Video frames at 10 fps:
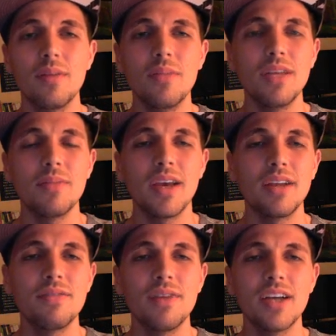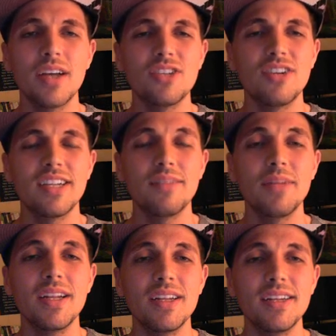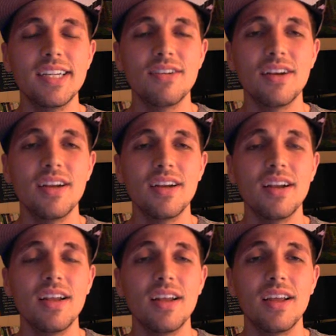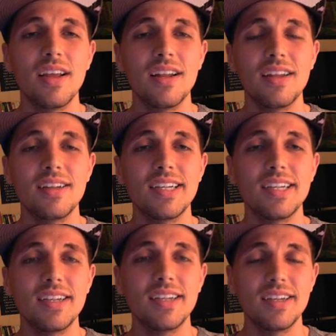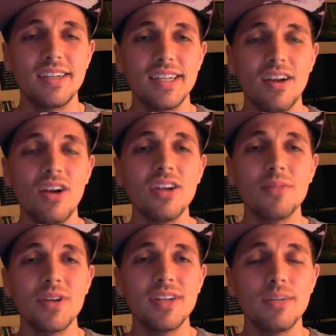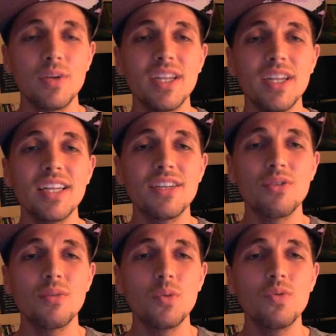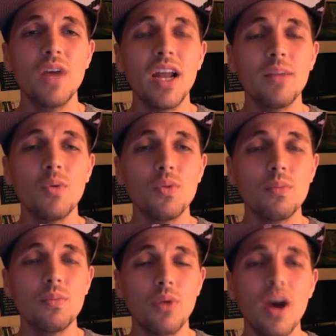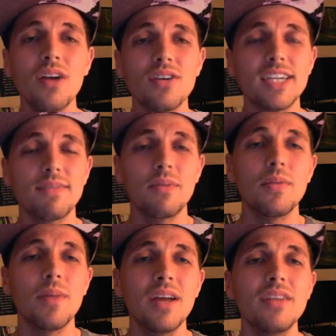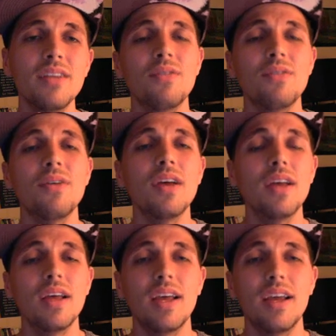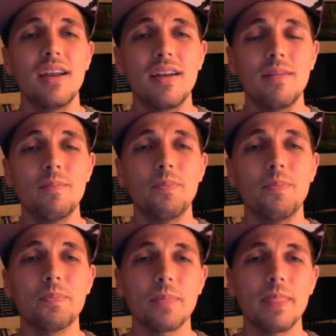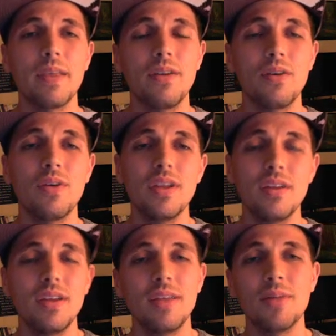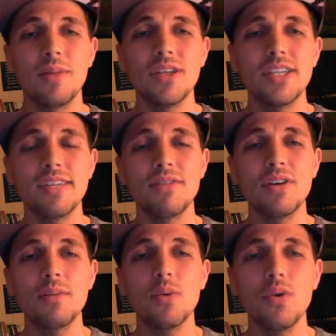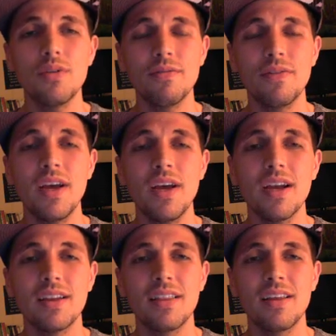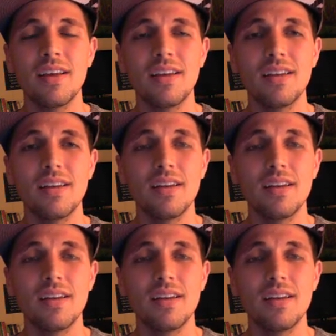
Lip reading: meat manufacturers and the meat industry, and his argument is, we need to remove animal products from the menu. And you know, he mentions a very important fact that,